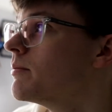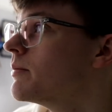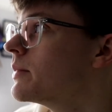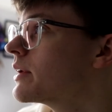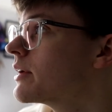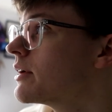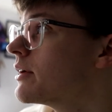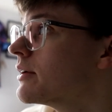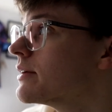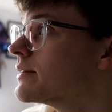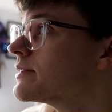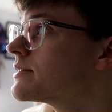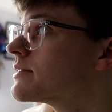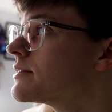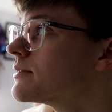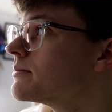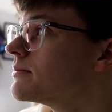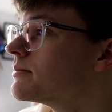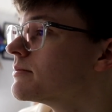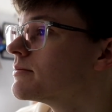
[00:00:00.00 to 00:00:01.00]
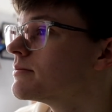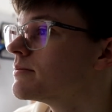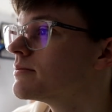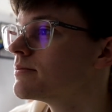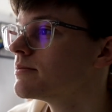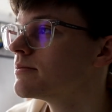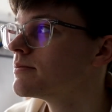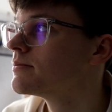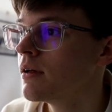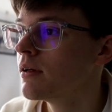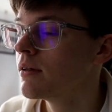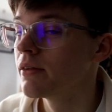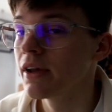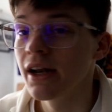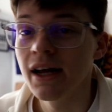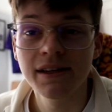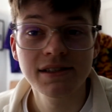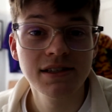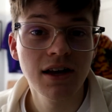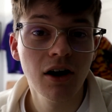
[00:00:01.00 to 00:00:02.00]
because The
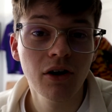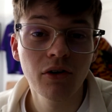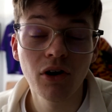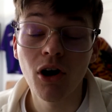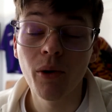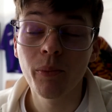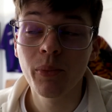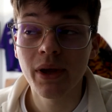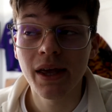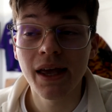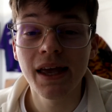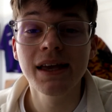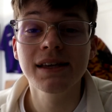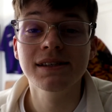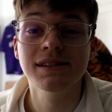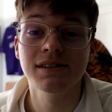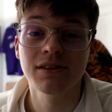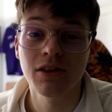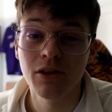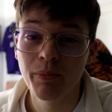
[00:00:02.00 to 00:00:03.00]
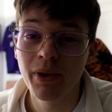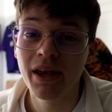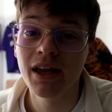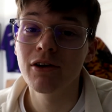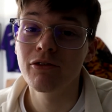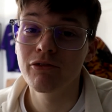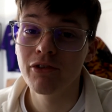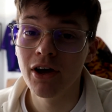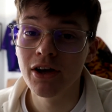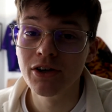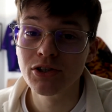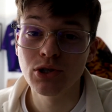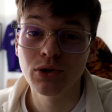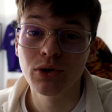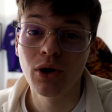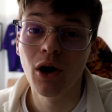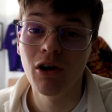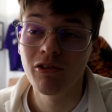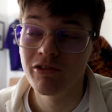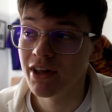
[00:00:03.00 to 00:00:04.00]
next car up is the pink
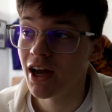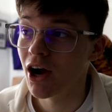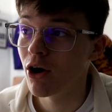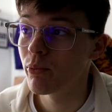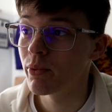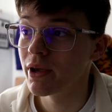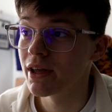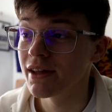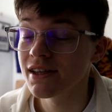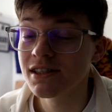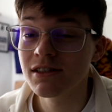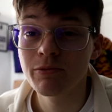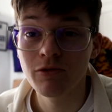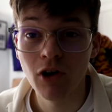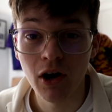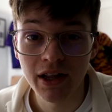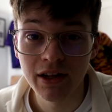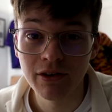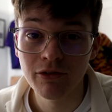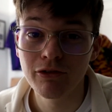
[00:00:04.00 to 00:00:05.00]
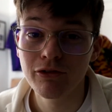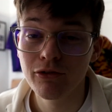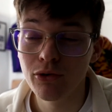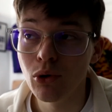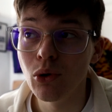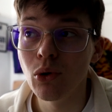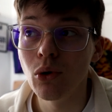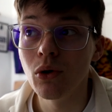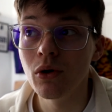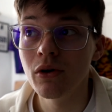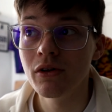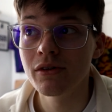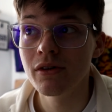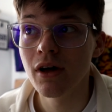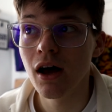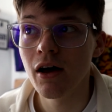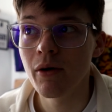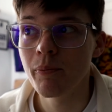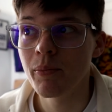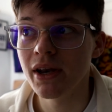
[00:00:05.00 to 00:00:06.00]
version of the Alpine that's running for,
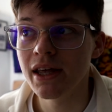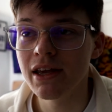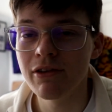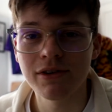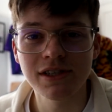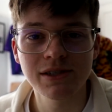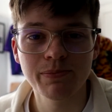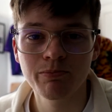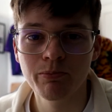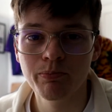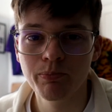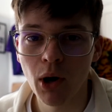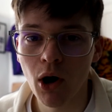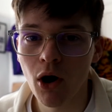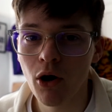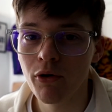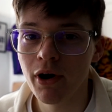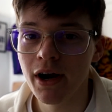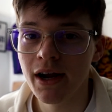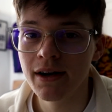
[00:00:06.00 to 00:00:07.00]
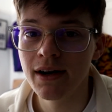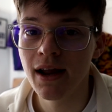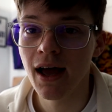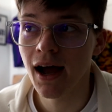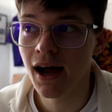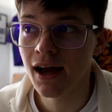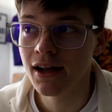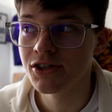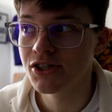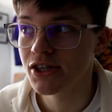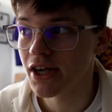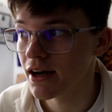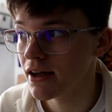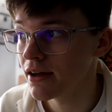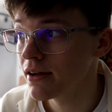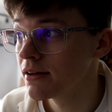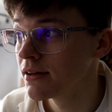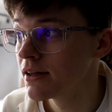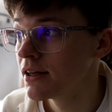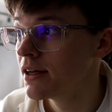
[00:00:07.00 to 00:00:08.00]
I believe it's Bahrain and
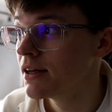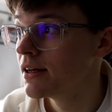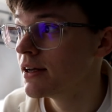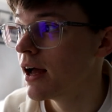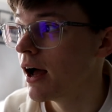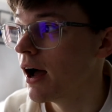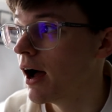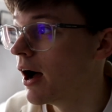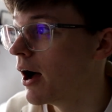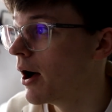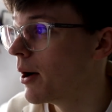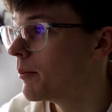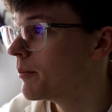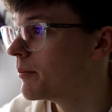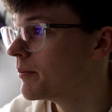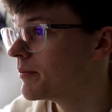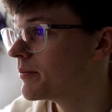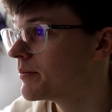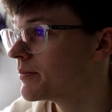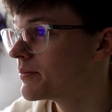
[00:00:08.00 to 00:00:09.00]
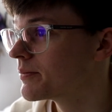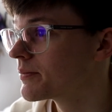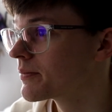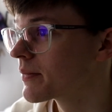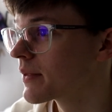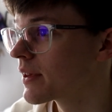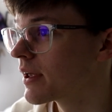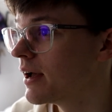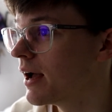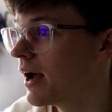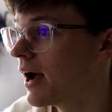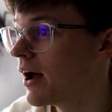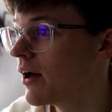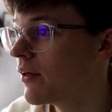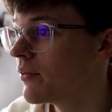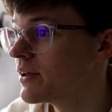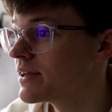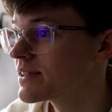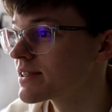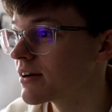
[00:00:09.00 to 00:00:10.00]
Jeddah.
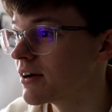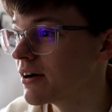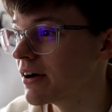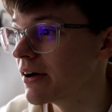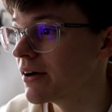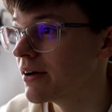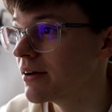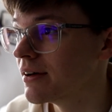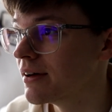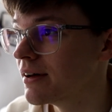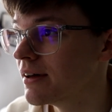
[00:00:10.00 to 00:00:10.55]
And this car,